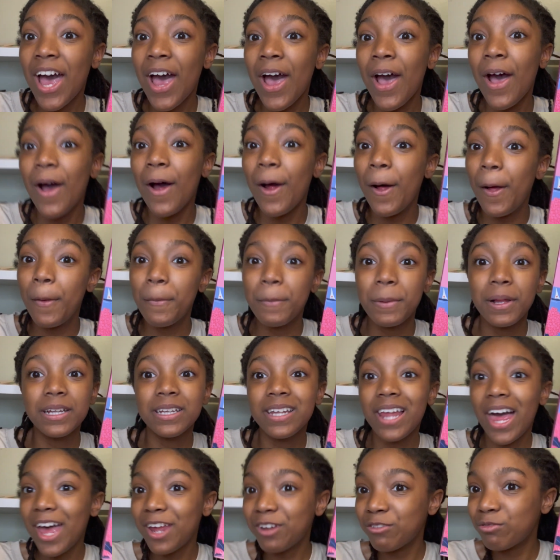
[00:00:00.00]
a
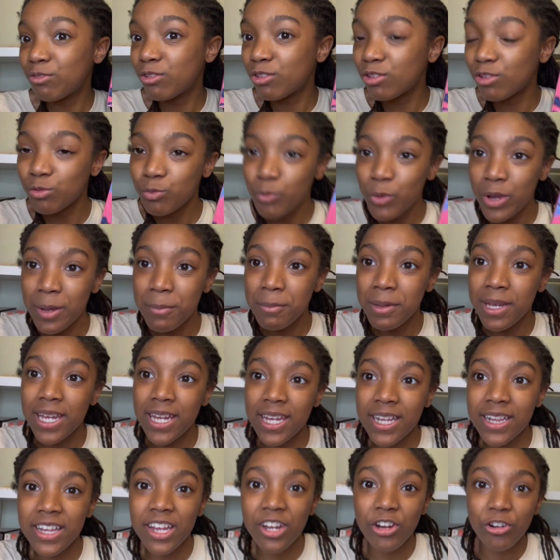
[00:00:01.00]
lot of
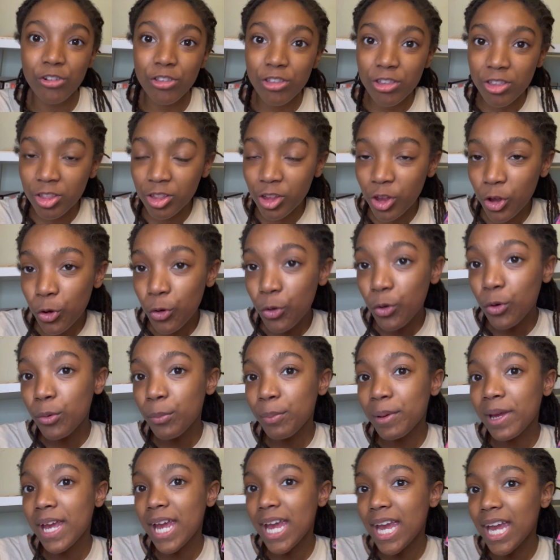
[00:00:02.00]
swimming, there's
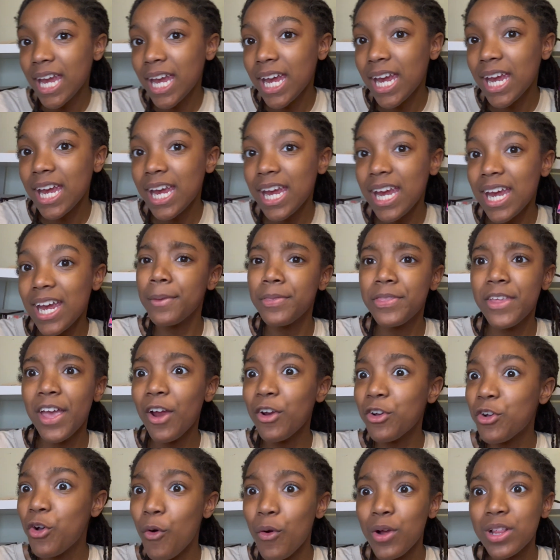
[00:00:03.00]
tubing,
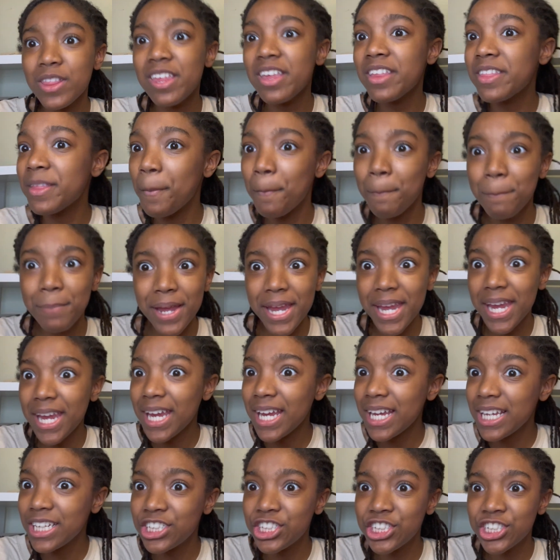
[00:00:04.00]
they're going to the
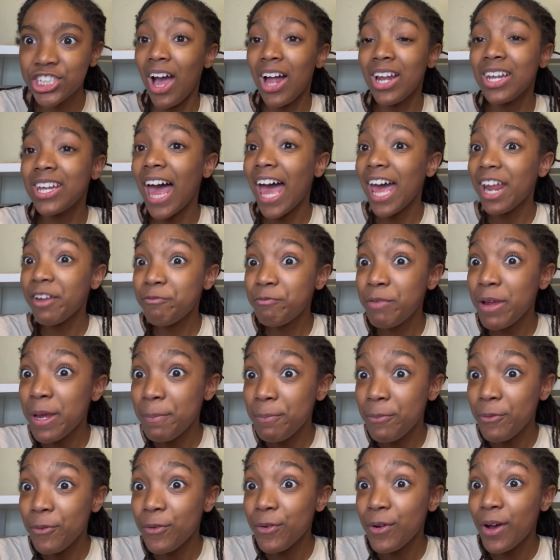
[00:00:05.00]
beach. A lot of
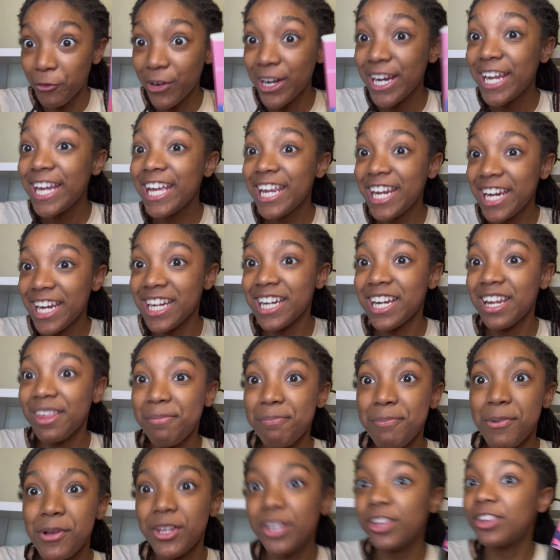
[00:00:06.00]
people read in this
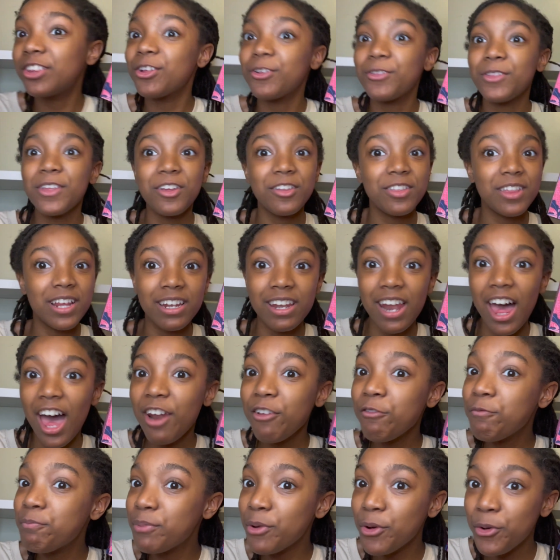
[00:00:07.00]
book, so there's a lot
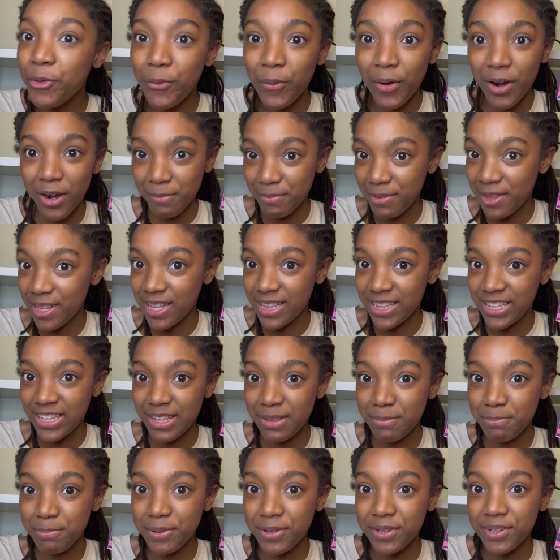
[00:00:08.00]
of bookworms in
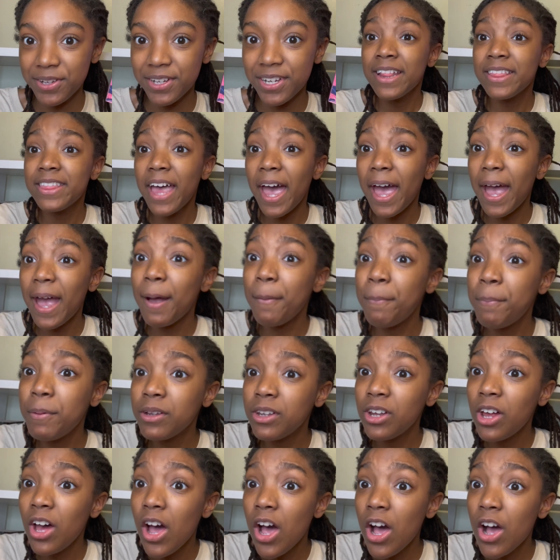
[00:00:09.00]
this book. The
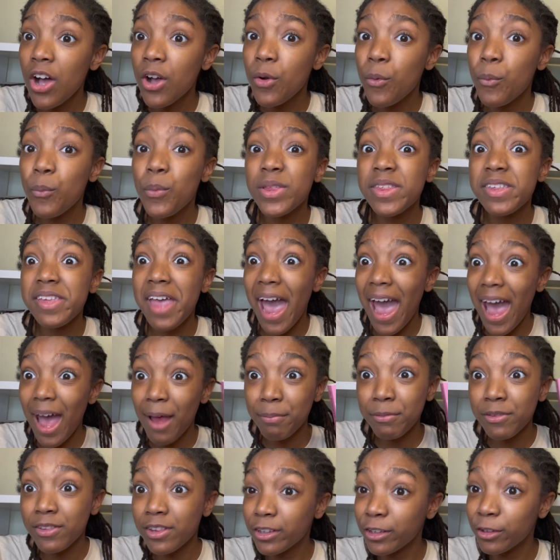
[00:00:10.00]
epilogue was
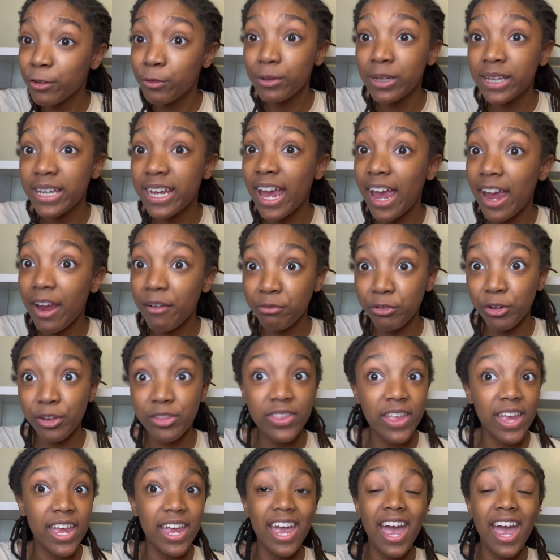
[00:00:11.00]
absolutely everything.